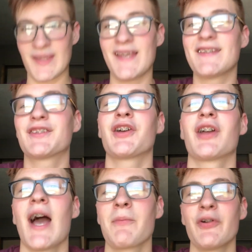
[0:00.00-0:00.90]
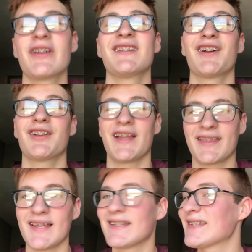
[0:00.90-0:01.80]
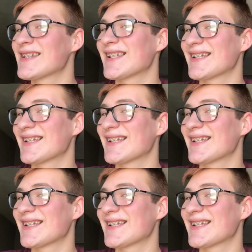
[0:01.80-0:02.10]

is, I'm going to look like this.